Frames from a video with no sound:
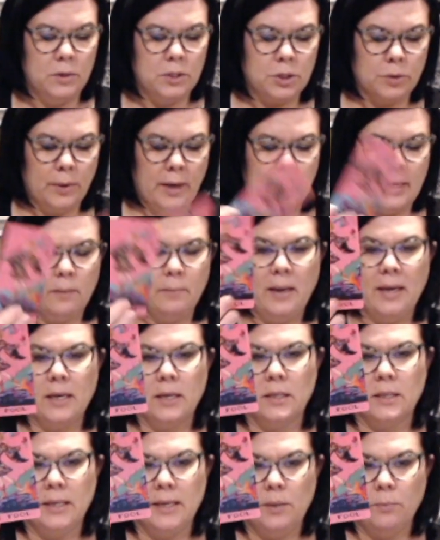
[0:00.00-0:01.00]
but you're ready to make
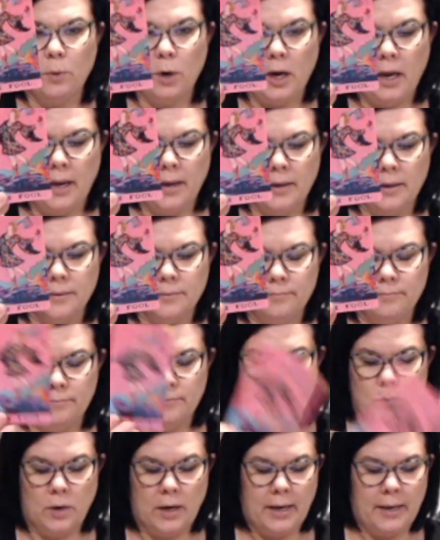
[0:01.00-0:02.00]
a clean break,
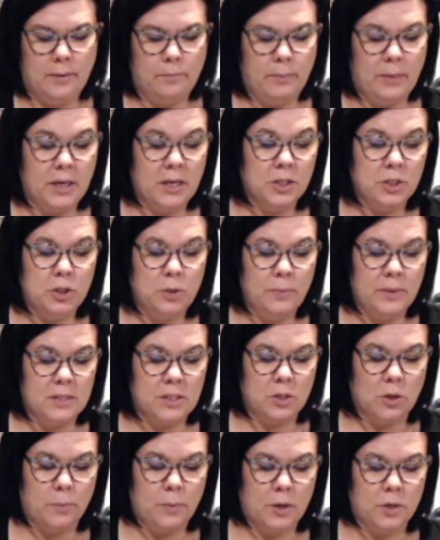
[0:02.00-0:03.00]
right? Because you
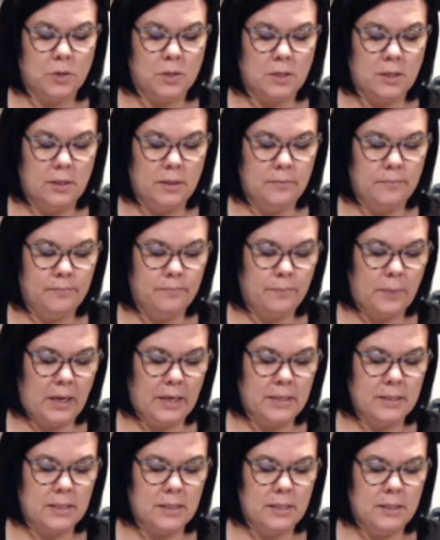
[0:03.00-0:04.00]
miss your person,
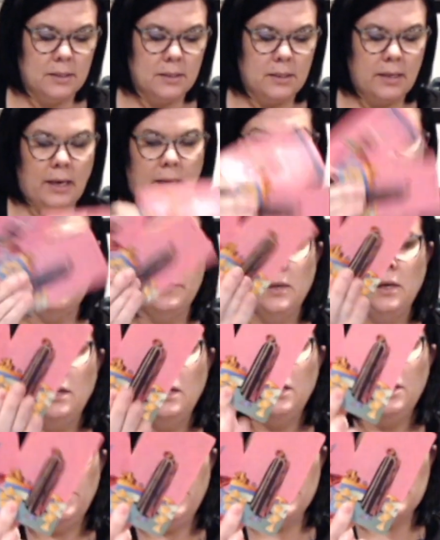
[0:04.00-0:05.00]
Pisces. Yeah.
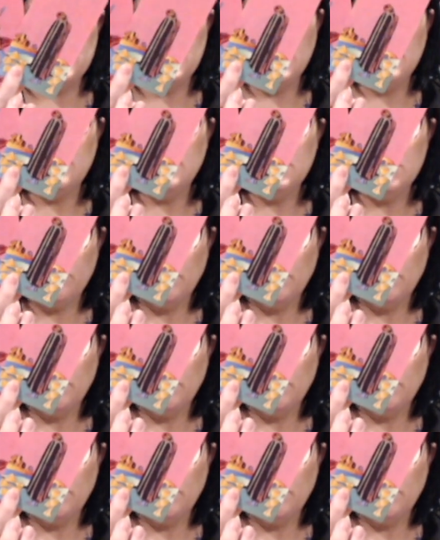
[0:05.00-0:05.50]
You're seeing